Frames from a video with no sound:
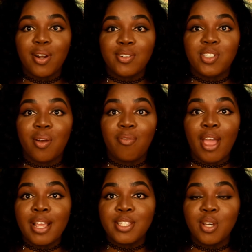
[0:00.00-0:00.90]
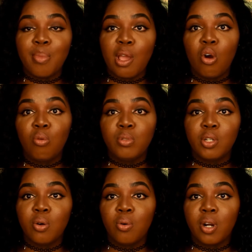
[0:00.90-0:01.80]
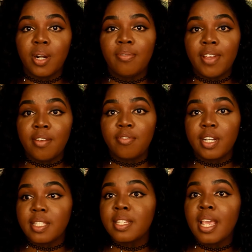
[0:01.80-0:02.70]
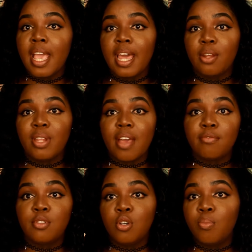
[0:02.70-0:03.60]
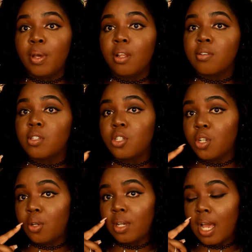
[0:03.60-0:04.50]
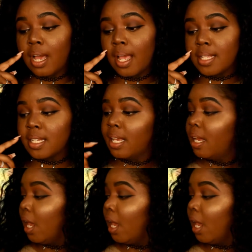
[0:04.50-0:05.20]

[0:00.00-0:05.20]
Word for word: gonna jump right into my home decor favorites. And I only have two pillows to show you guys.